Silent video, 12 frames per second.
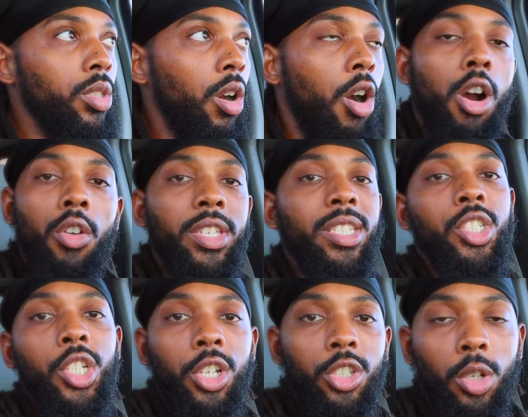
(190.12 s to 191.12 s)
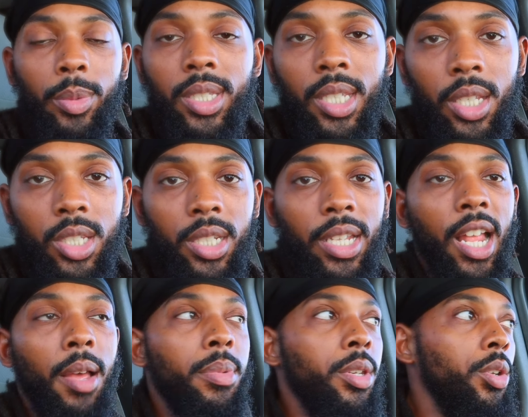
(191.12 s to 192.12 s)
all these years on retention that
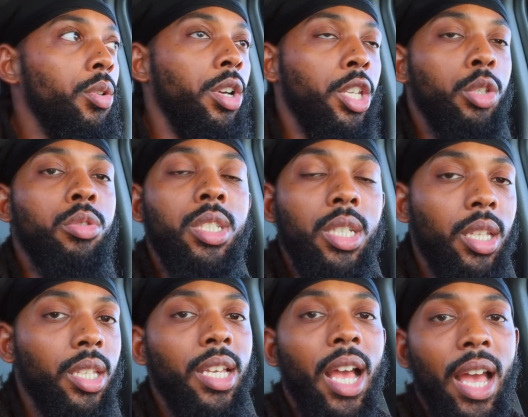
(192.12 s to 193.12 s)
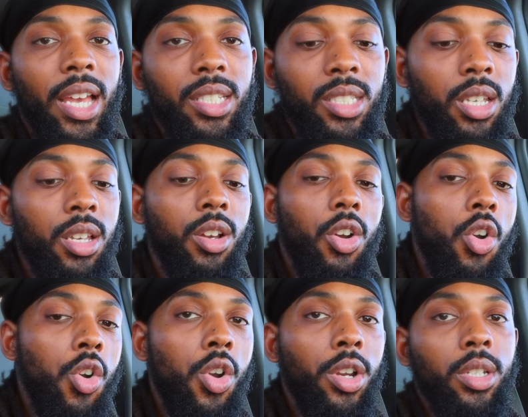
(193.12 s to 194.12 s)
I've been doing, and you see other guys
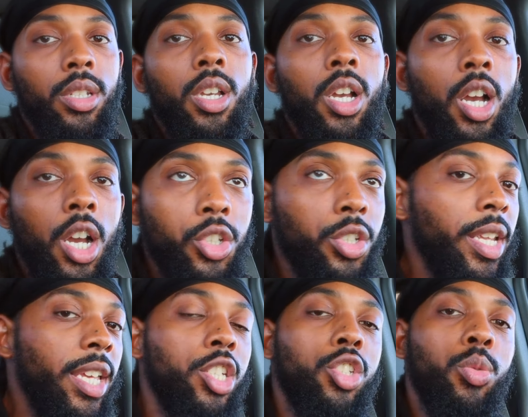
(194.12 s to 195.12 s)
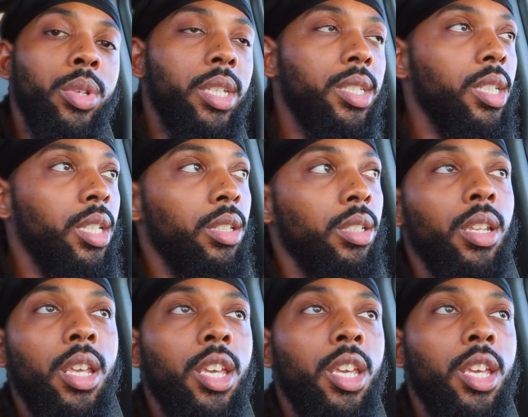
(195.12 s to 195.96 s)
on 100-day streaks and